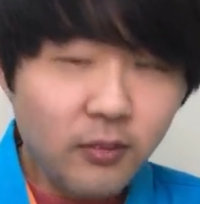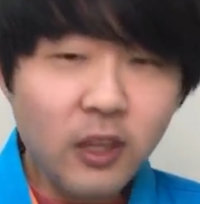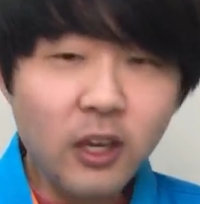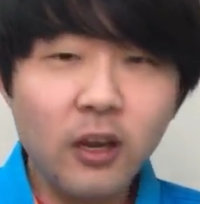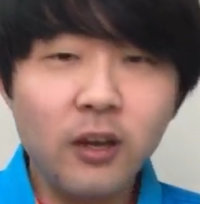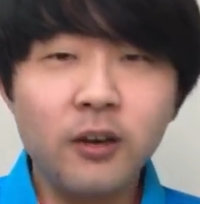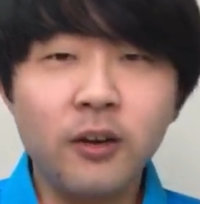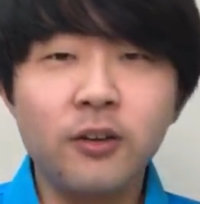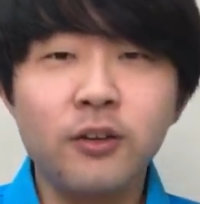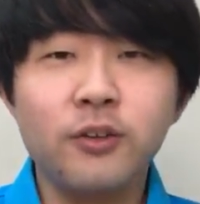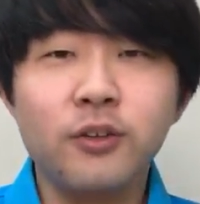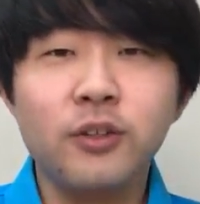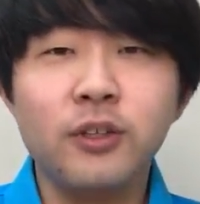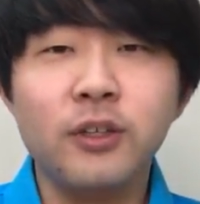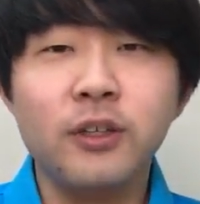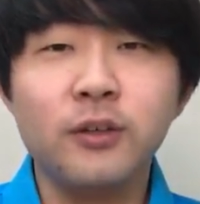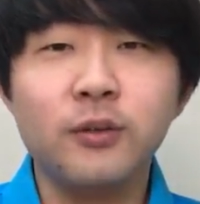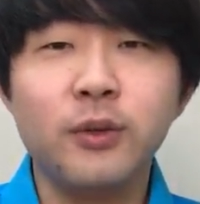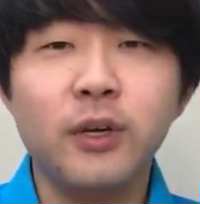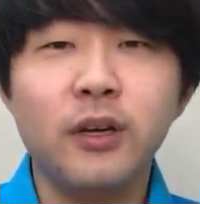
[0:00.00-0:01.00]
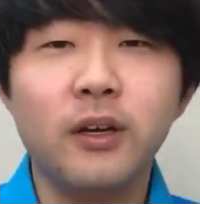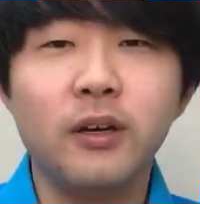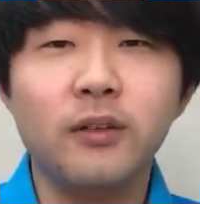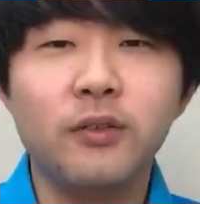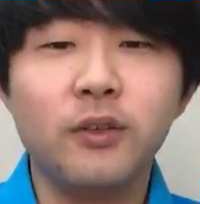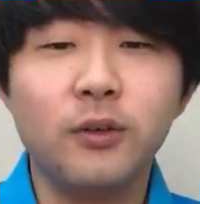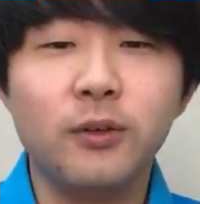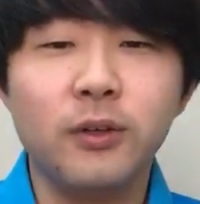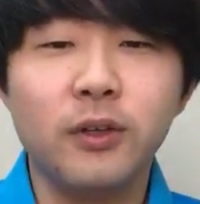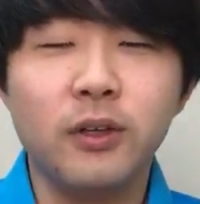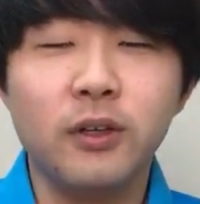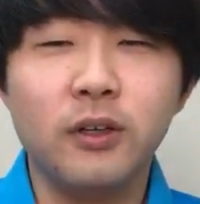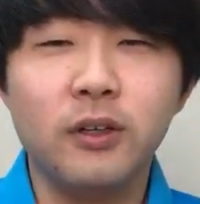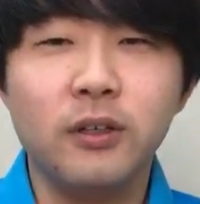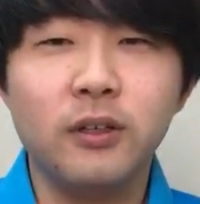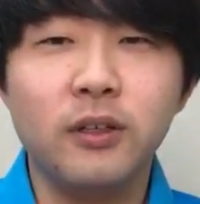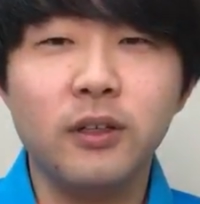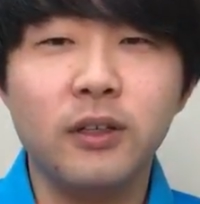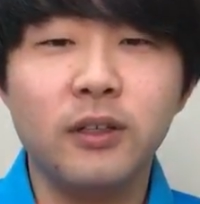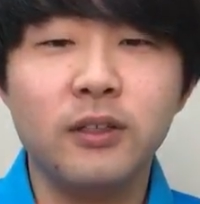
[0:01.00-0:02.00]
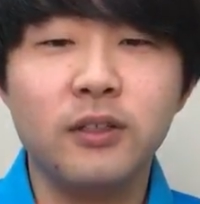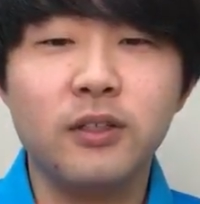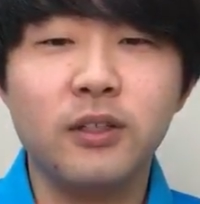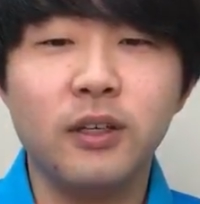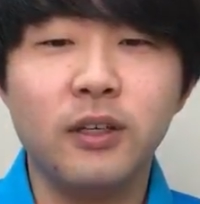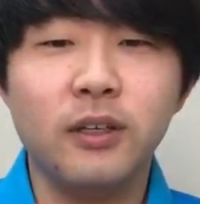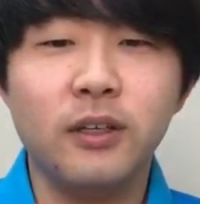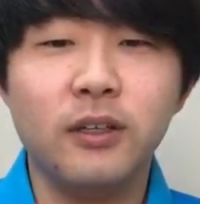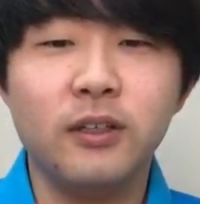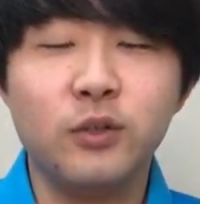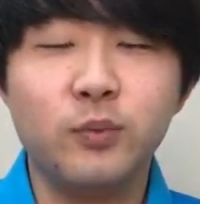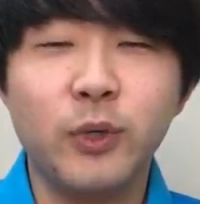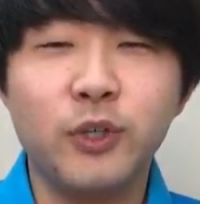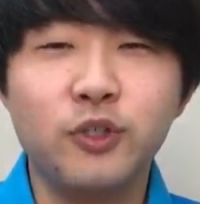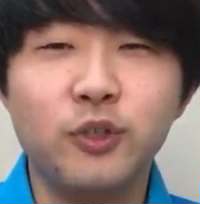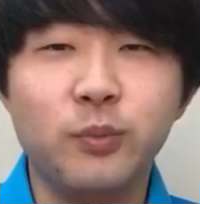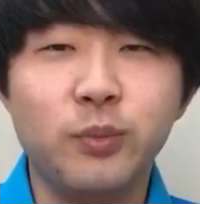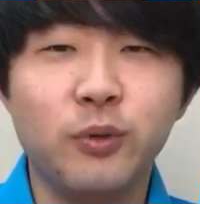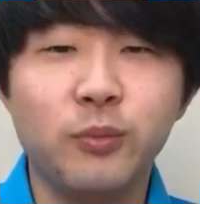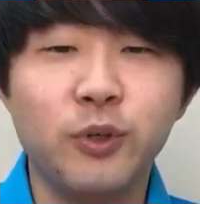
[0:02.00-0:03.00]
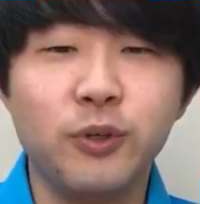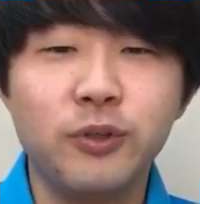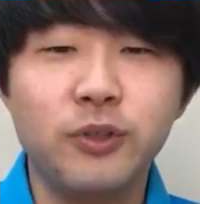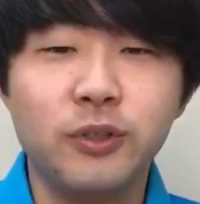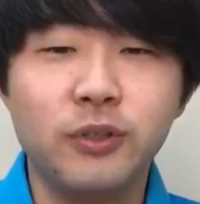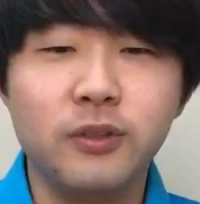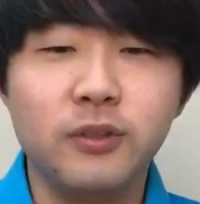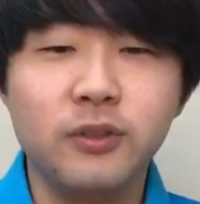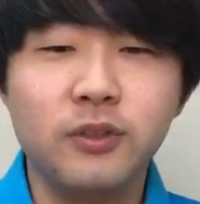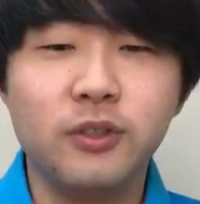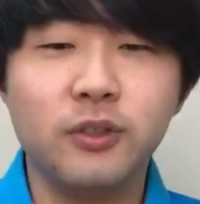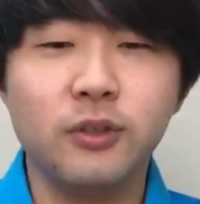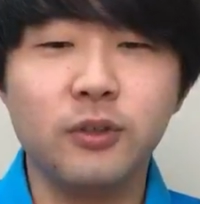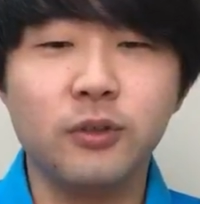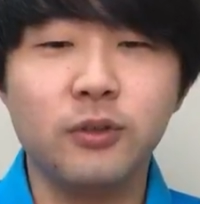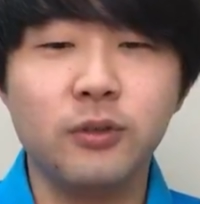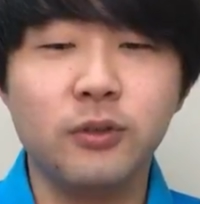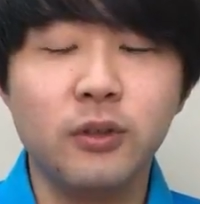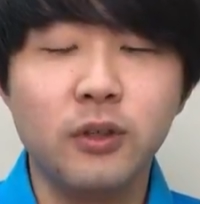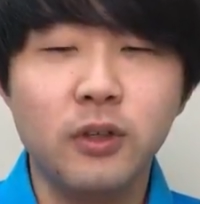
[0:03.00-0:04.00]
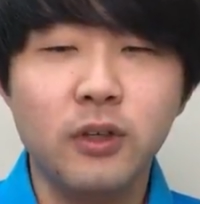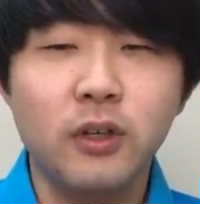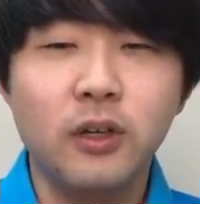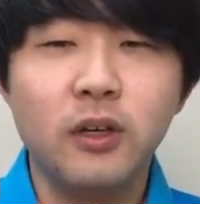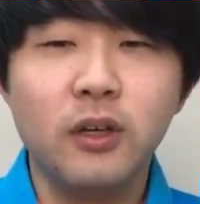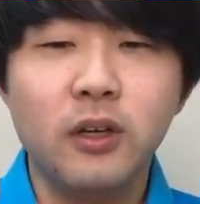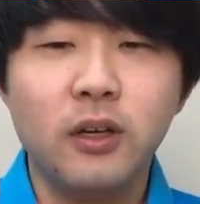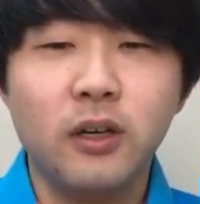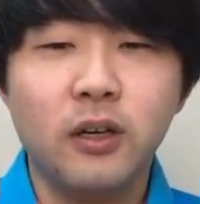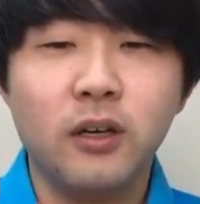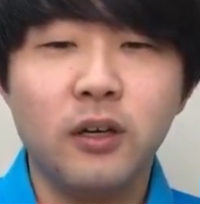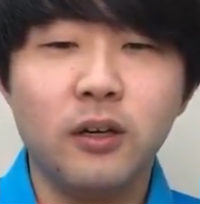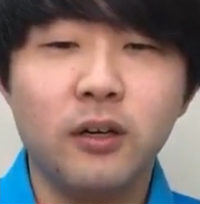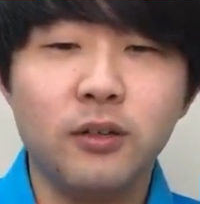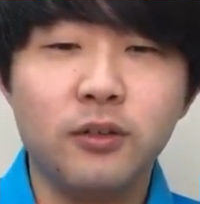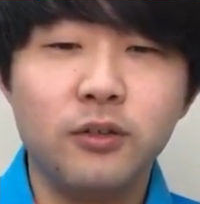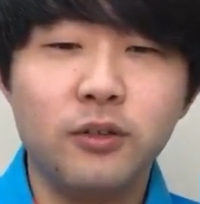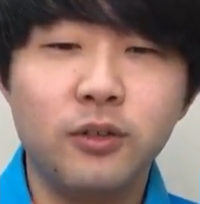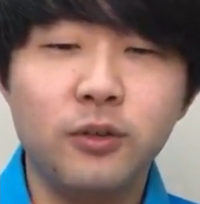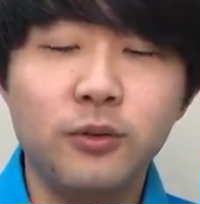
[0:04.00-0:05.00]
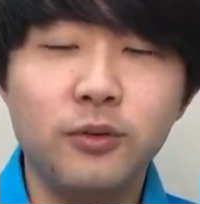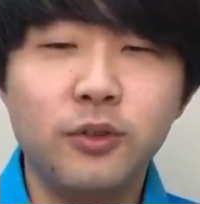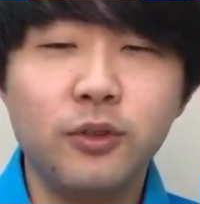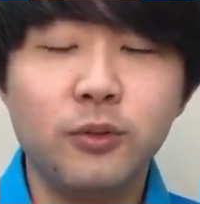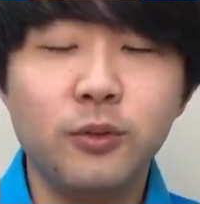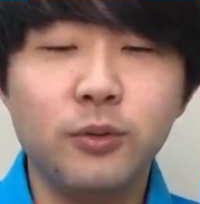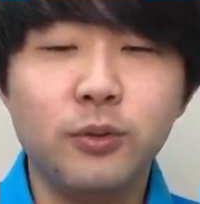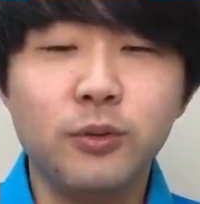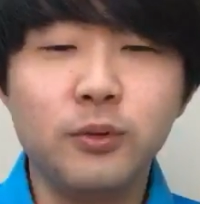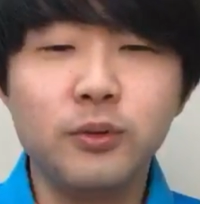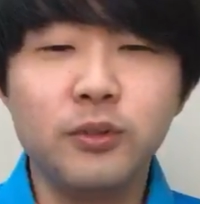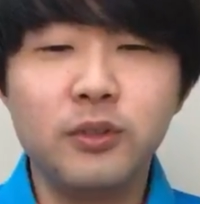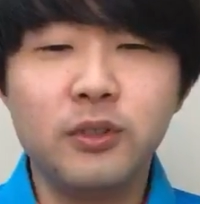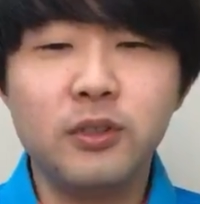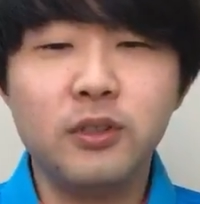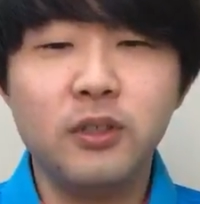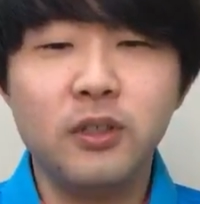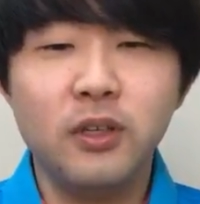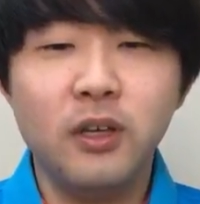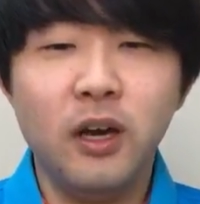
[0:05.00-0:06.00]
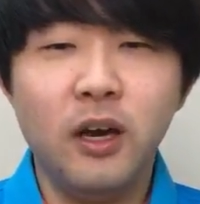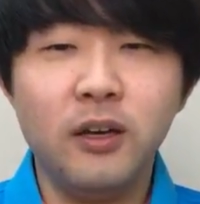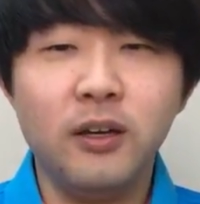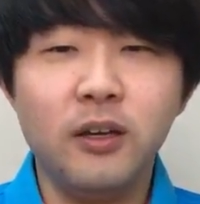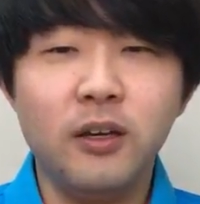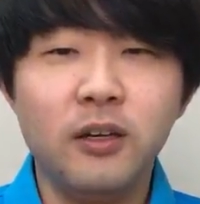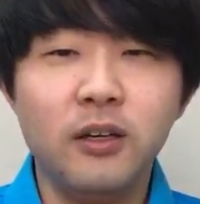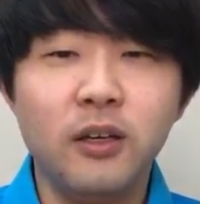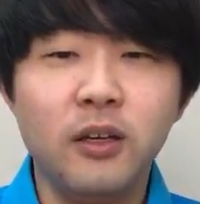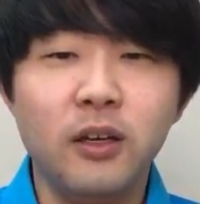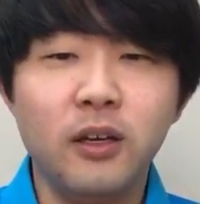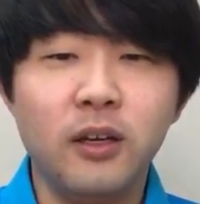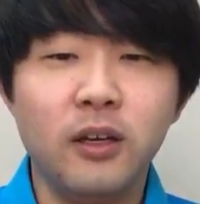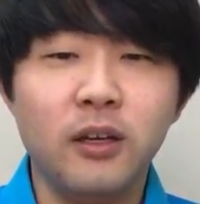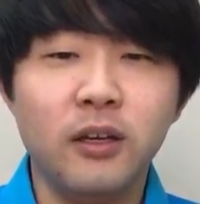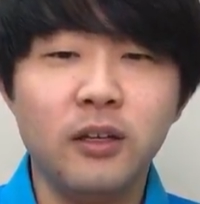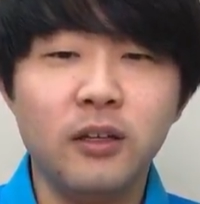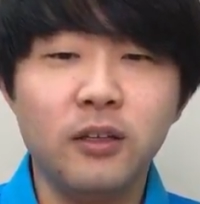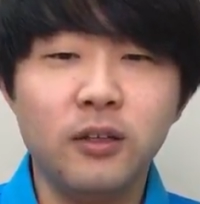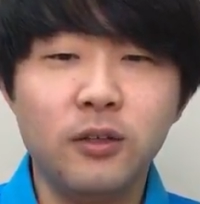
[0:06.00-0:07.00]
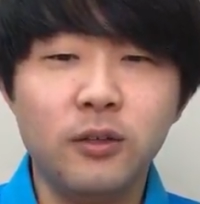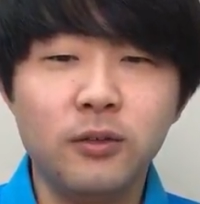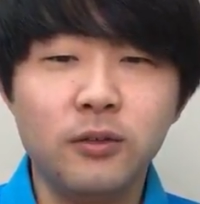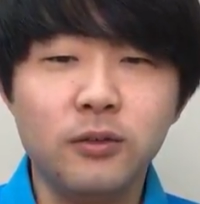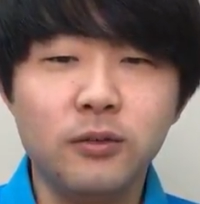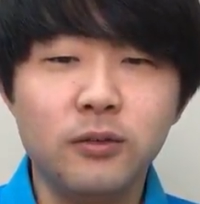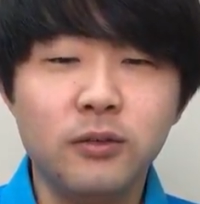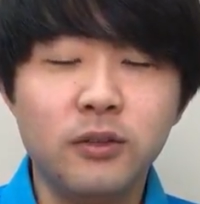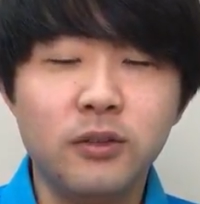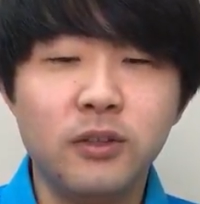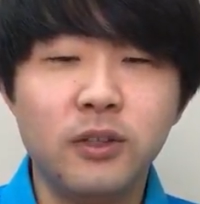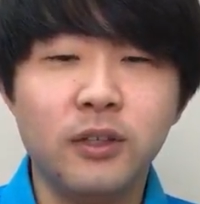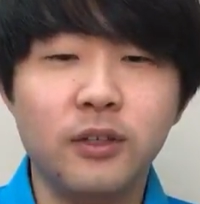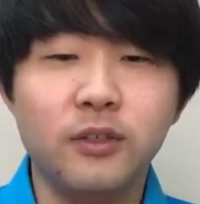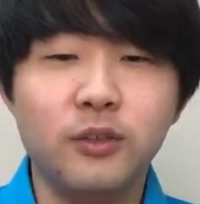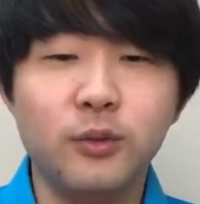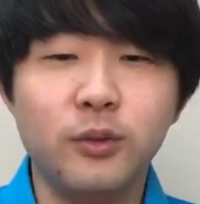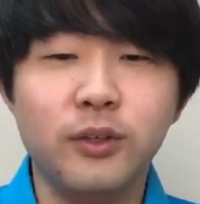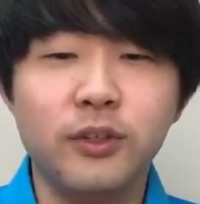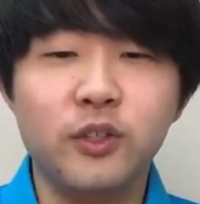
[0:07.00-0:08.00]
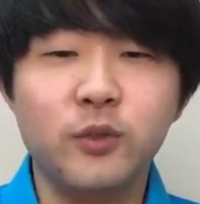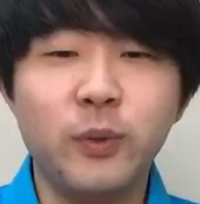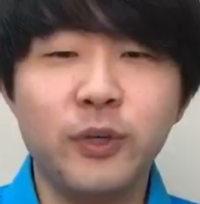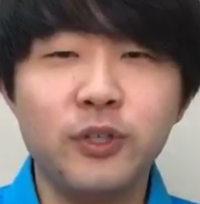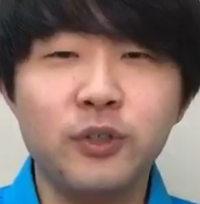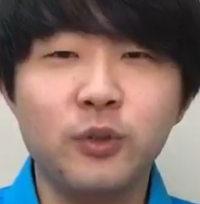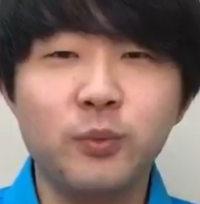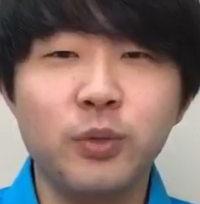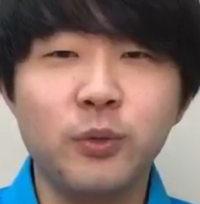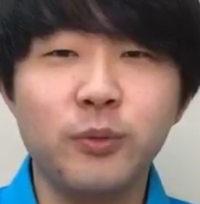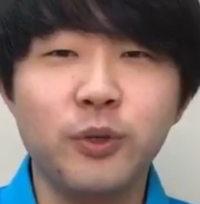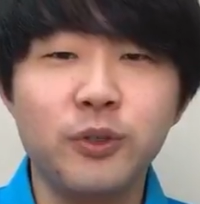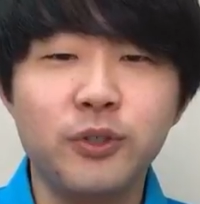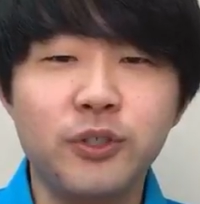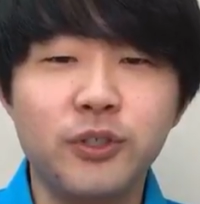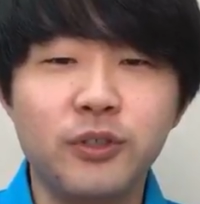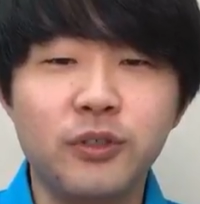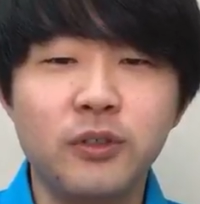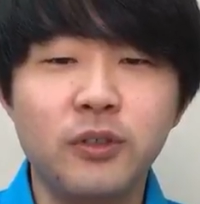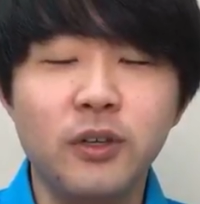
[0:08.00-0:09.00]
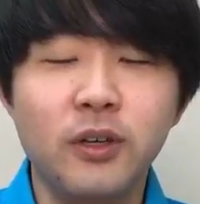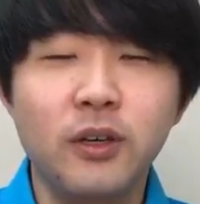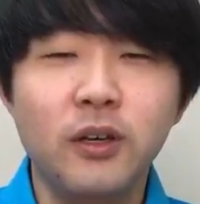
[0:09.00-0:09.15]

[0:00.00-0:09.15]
Another thing we have going on is a special promotion. So our two schools, Hanyang and Hanguk, they're doing a special promotion.